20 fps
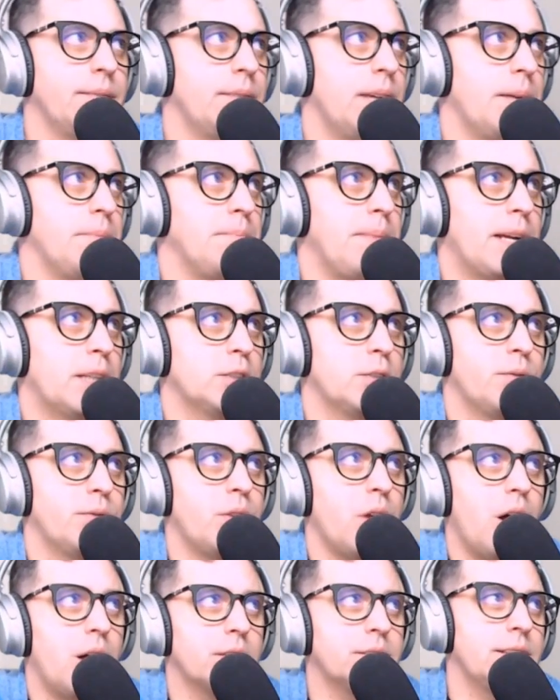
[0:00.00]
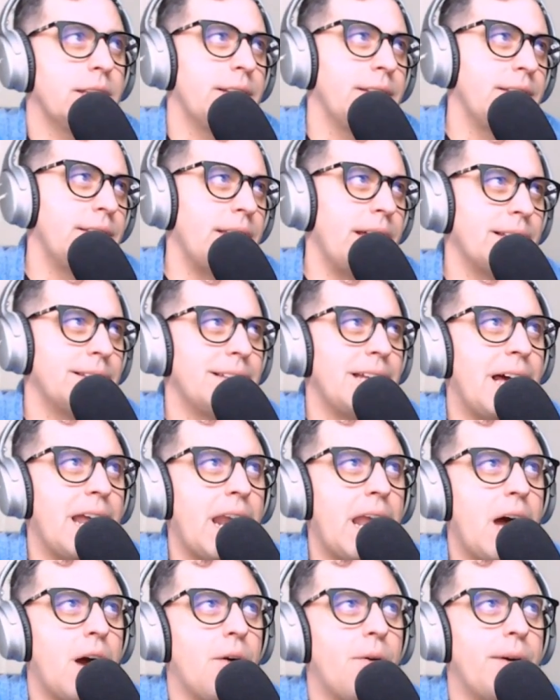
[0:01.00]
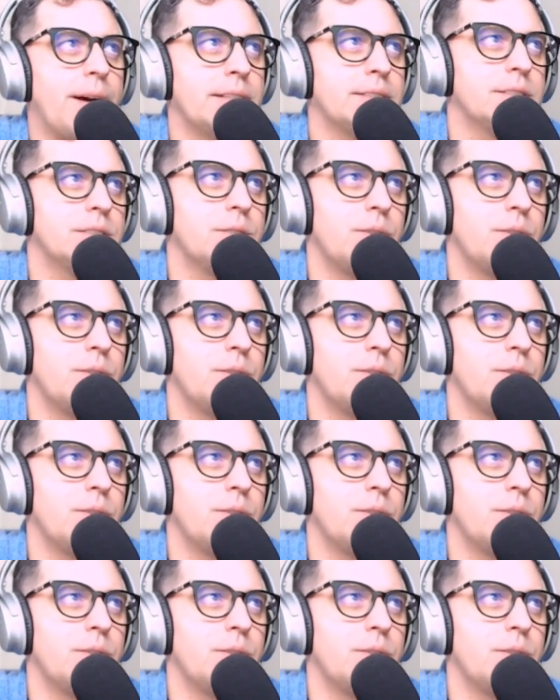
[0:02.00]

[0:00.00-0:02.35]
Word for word: the Microsoft Docs that that allow us